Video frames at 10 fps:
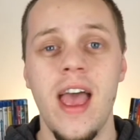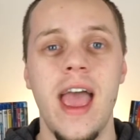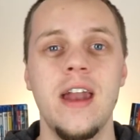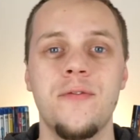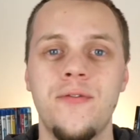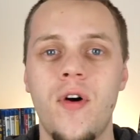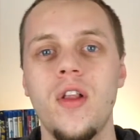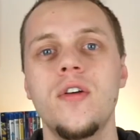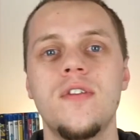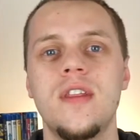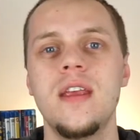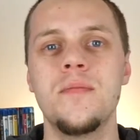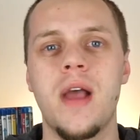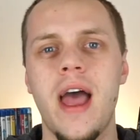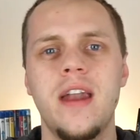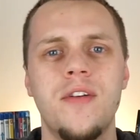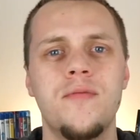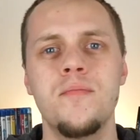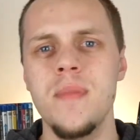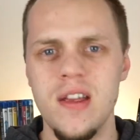And it follows the kind of
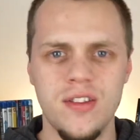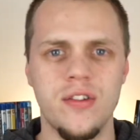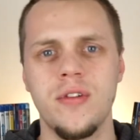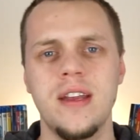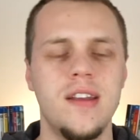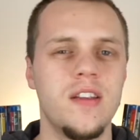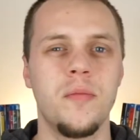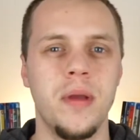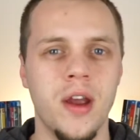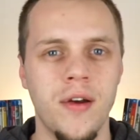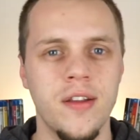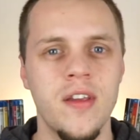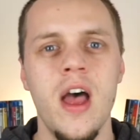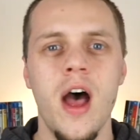mystery disappearance